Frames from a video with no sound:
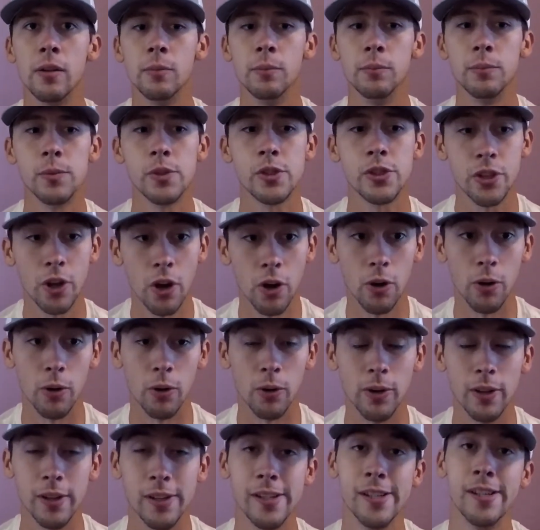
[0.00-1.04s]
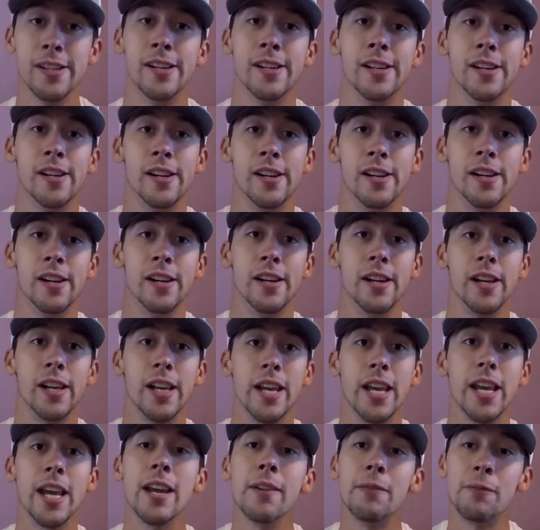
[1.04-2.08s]
So,
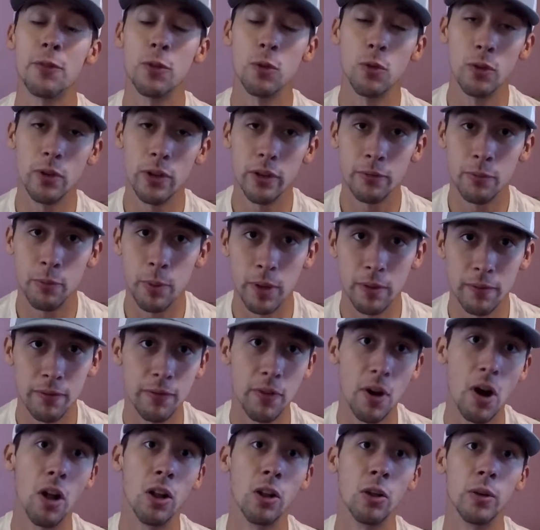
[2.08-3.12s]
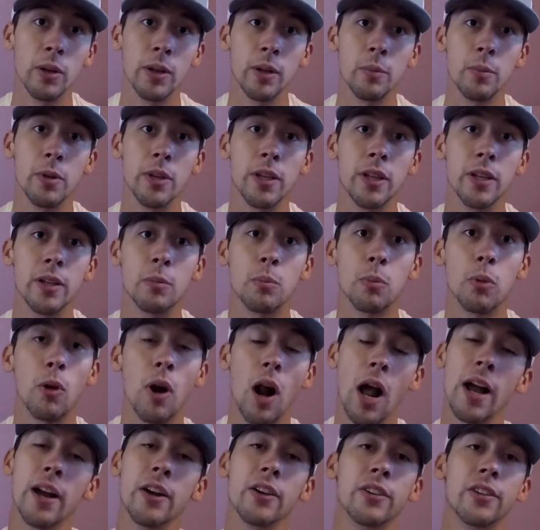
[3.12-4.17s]
if you have been following me
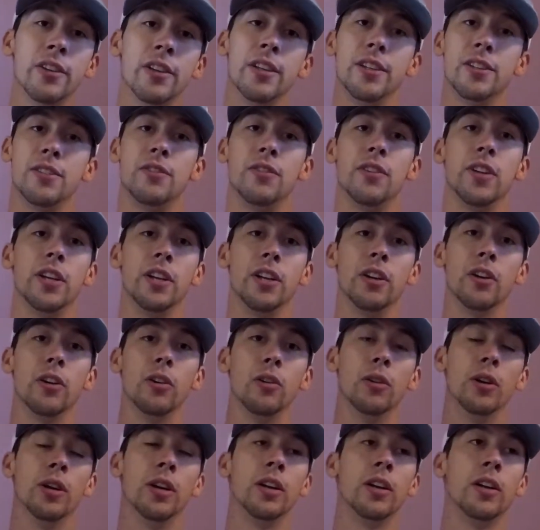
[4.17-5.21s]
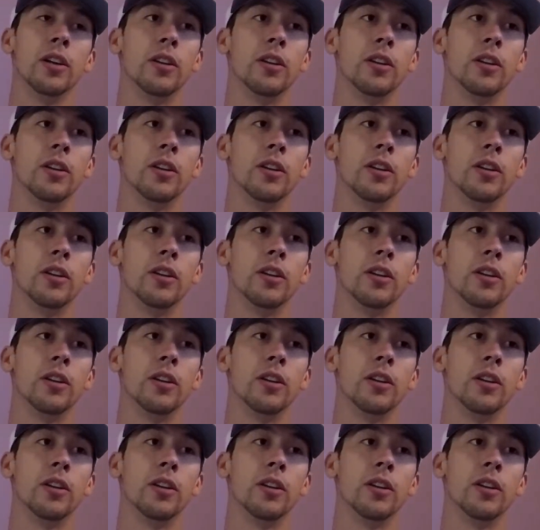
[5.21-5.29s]
prior to this video,